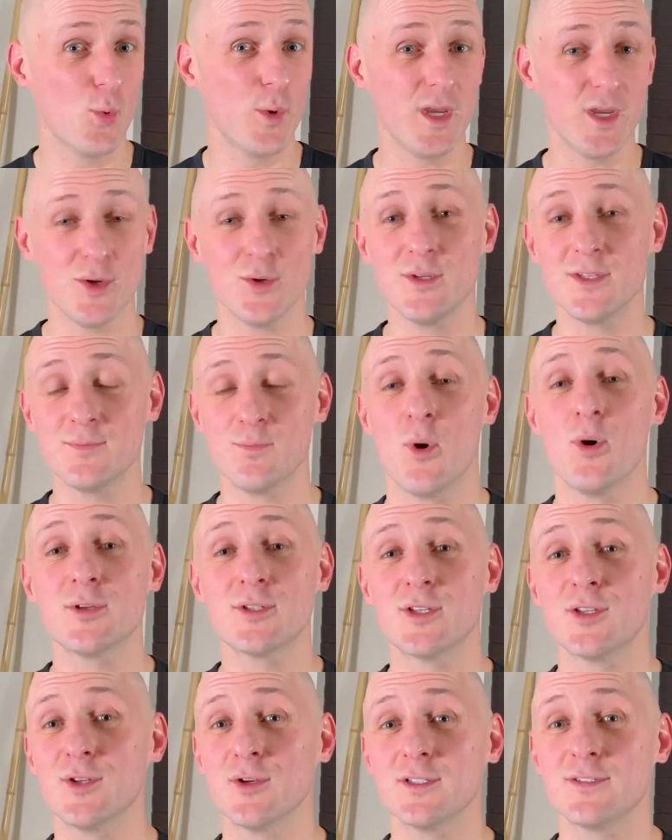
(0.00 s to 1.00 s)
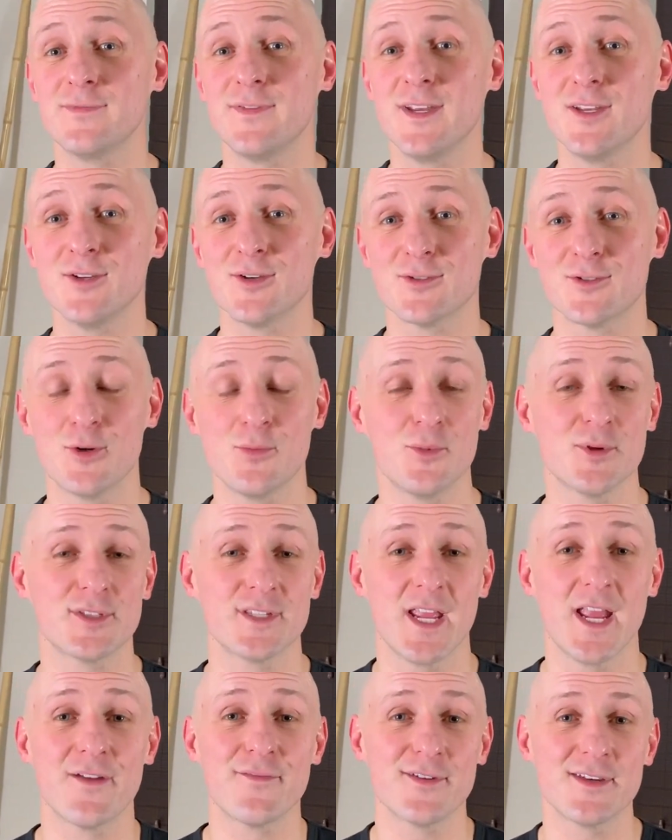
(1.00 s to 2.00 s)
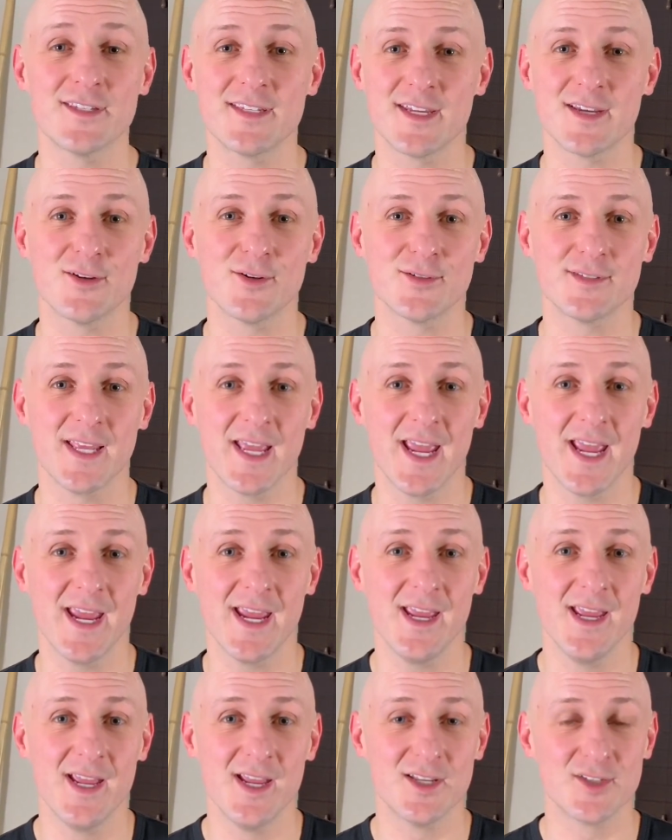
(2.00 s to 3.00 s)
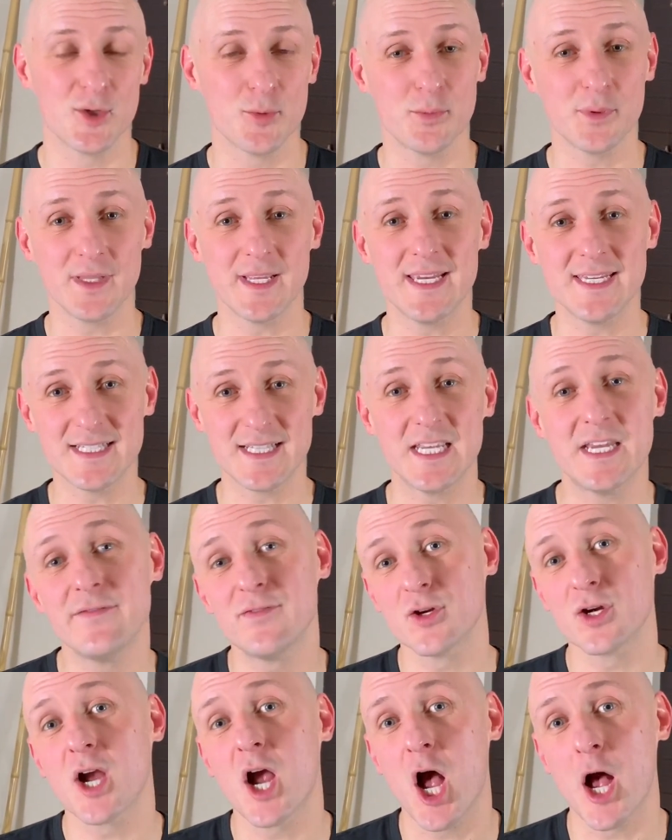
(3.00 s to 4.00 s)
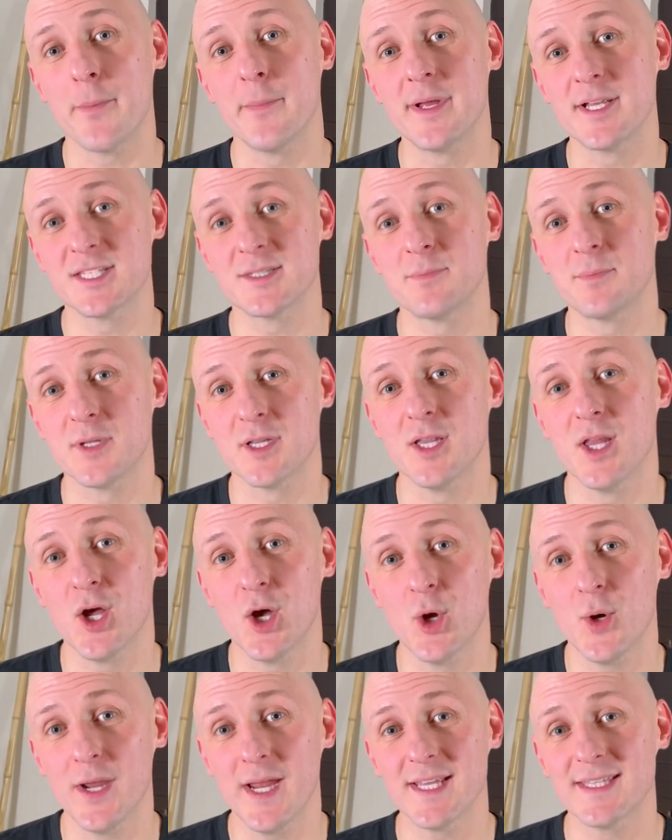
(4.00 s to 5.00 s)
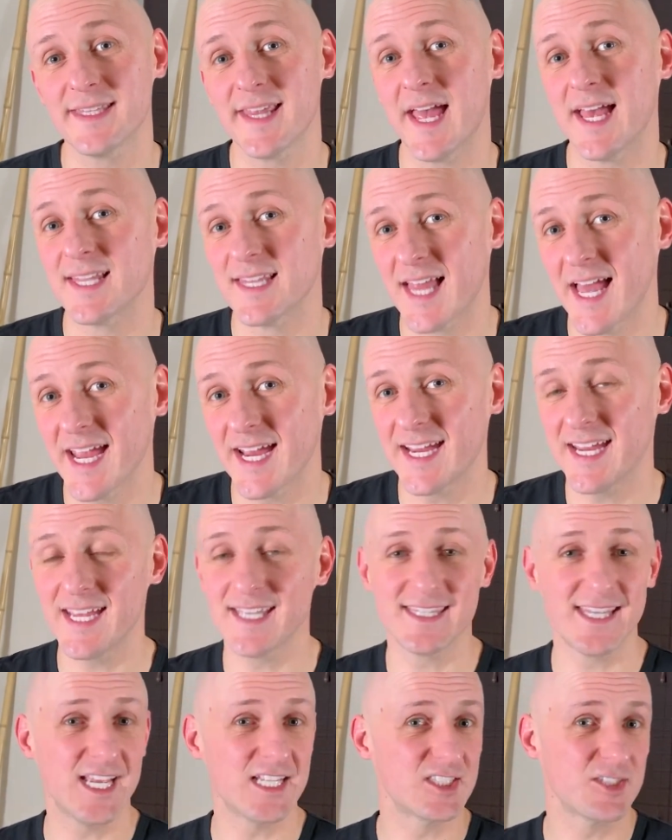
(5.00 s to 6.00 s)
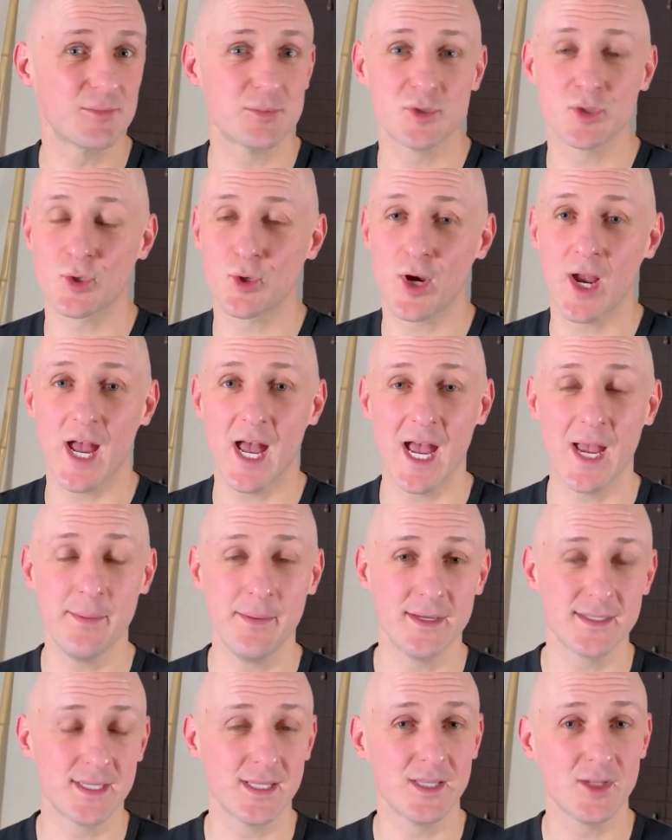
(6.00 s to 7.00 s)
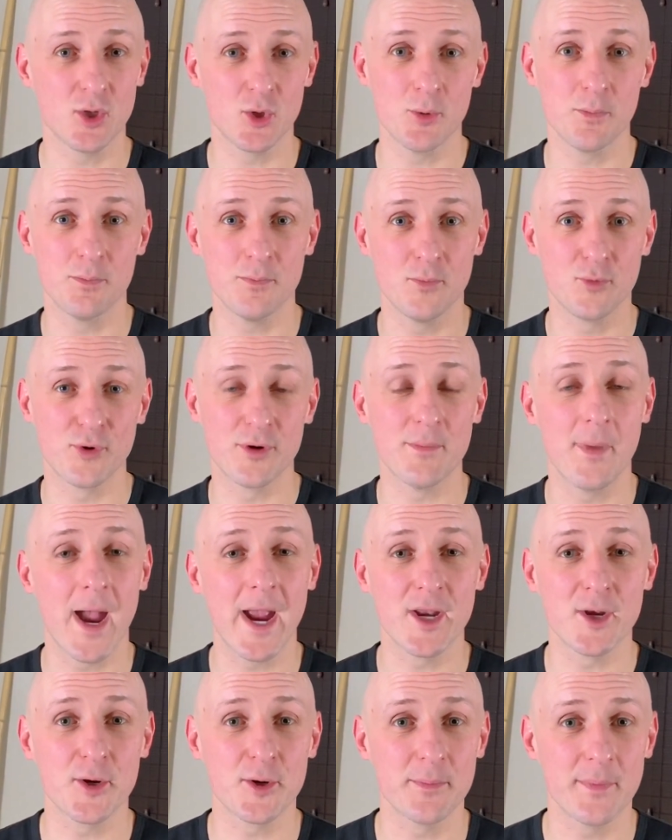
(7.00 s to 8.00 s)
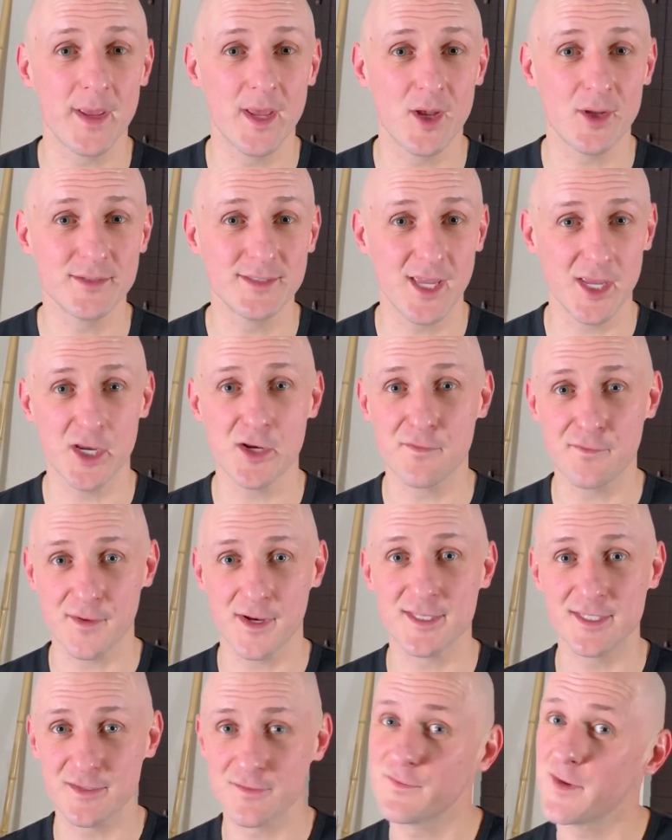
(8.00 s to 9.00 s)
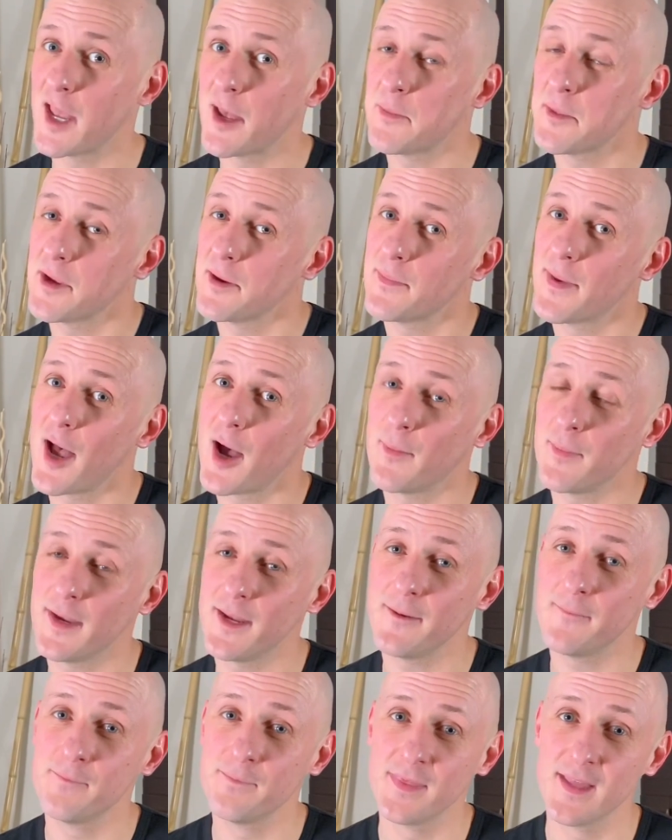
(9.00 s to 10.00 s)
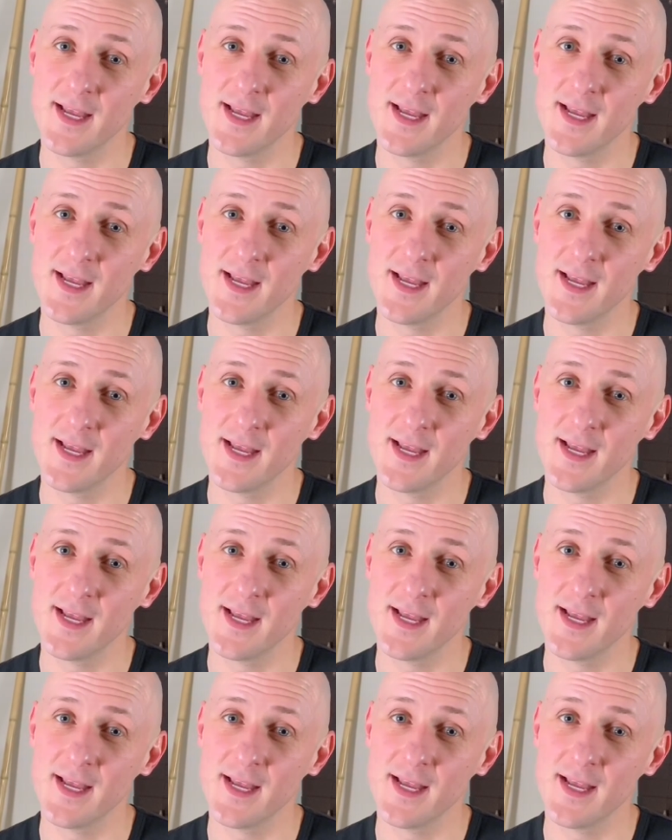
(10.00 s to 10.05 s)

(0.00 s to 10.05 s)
We use most of those features almost every single day. So please leave your comments below. Hit that like, hit that subscribe, hit the little reminder bell. Tell your friends and family about me.